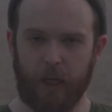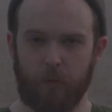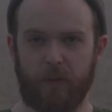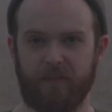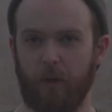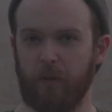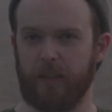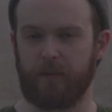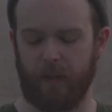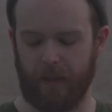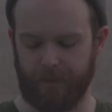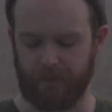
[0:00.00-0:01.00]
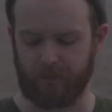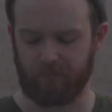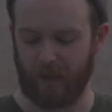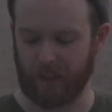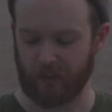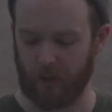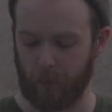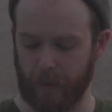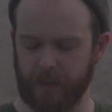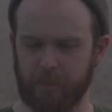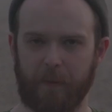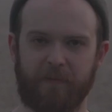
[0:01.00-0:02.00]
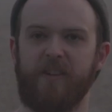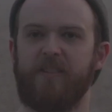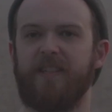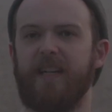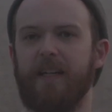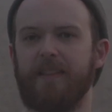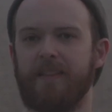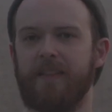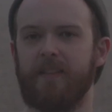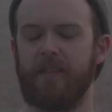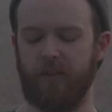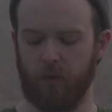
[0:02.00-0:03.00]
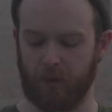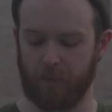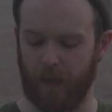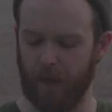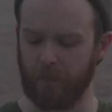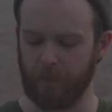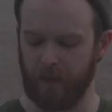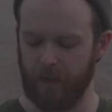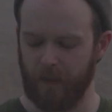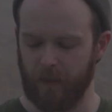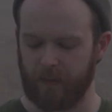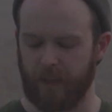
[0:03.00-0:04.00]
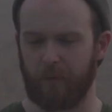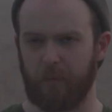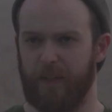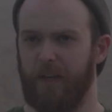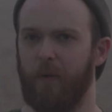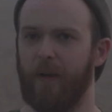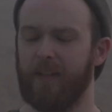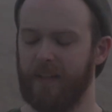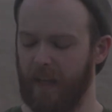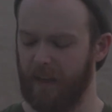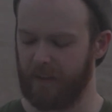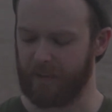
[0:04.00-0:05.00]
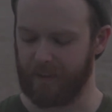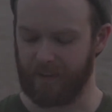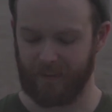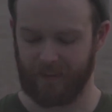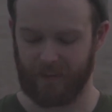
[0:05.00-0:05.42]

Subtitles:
We rode it, and as always, my brother and I insisted to our mom that we go on it again.